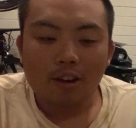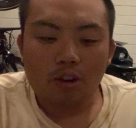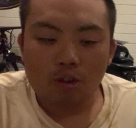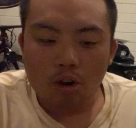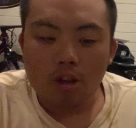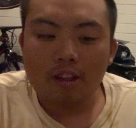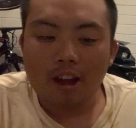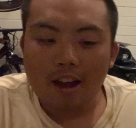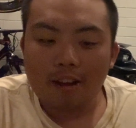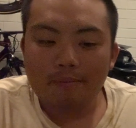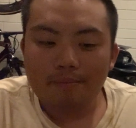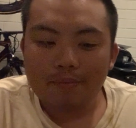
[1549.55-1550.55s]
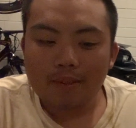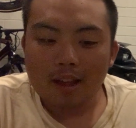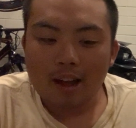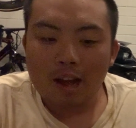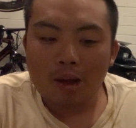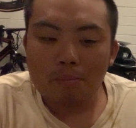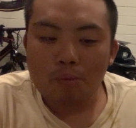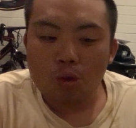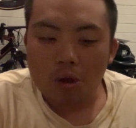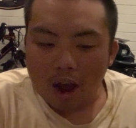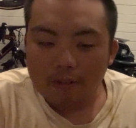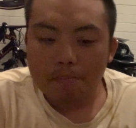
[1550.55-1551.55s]
know that um,
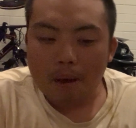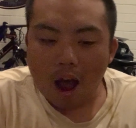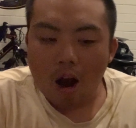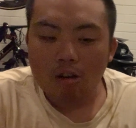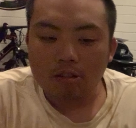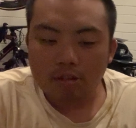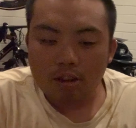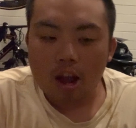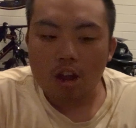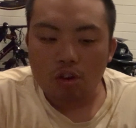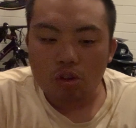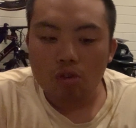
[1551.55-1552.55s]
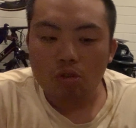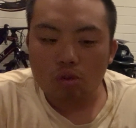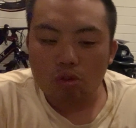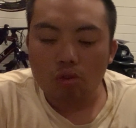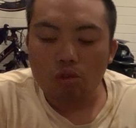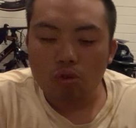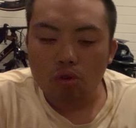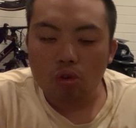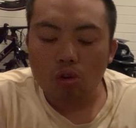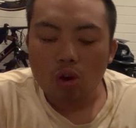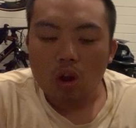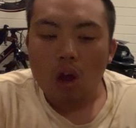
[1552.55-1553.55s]
you have the power inside you to do
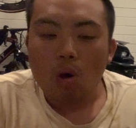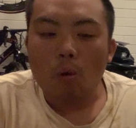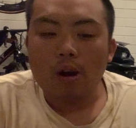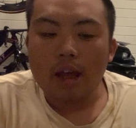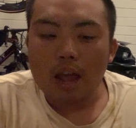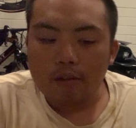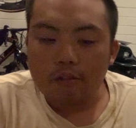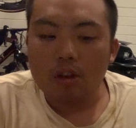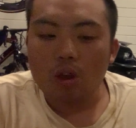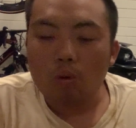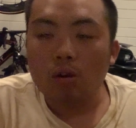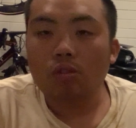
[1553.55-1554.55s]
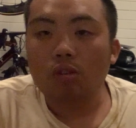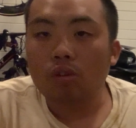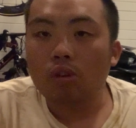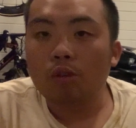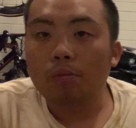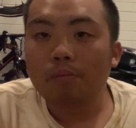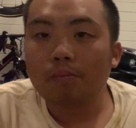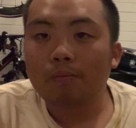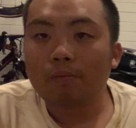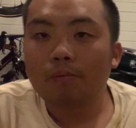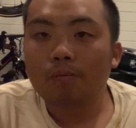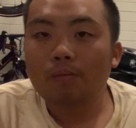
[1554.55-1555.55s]
whatever you want to do.
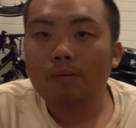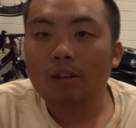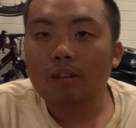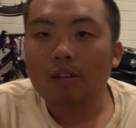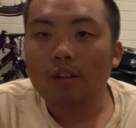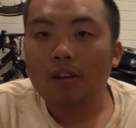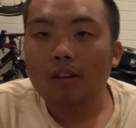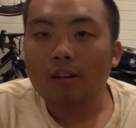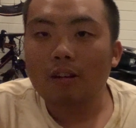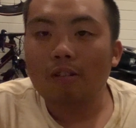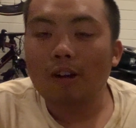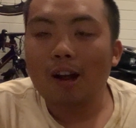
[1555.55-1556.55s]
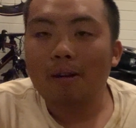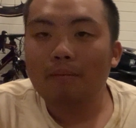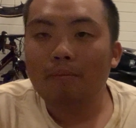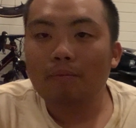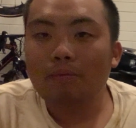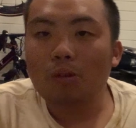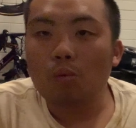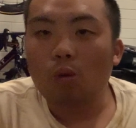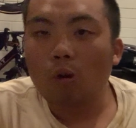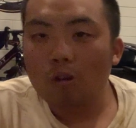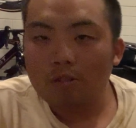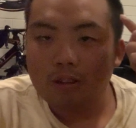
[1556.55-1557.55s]
All right, the
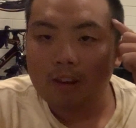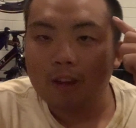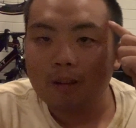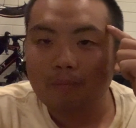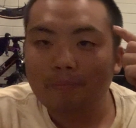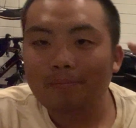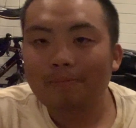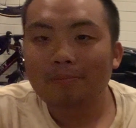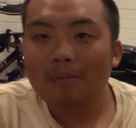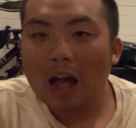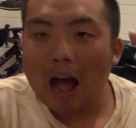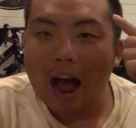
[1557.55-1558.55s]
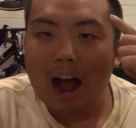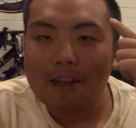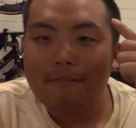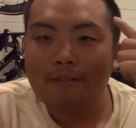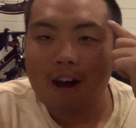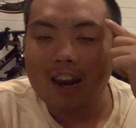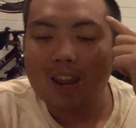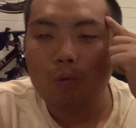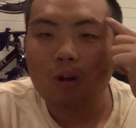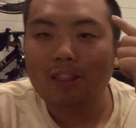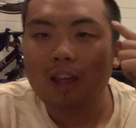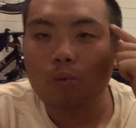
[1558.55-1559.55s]
war is in here. I finally
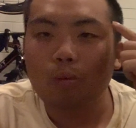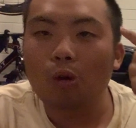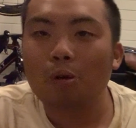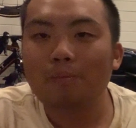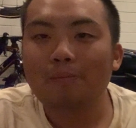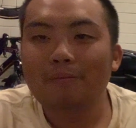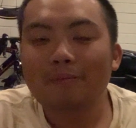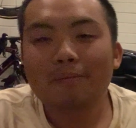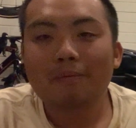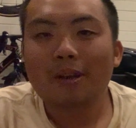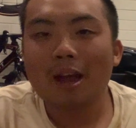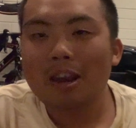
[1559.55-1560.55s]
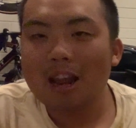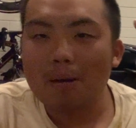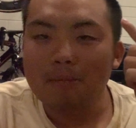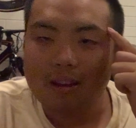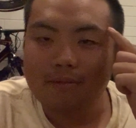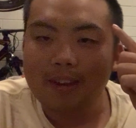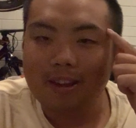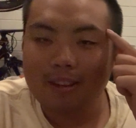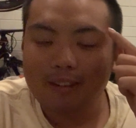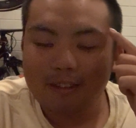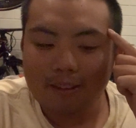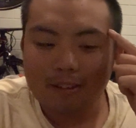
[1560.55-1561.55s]
won that war, and now I'm living
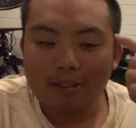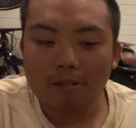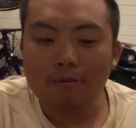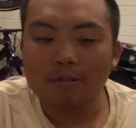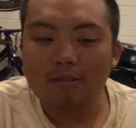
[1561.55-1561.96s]
the, re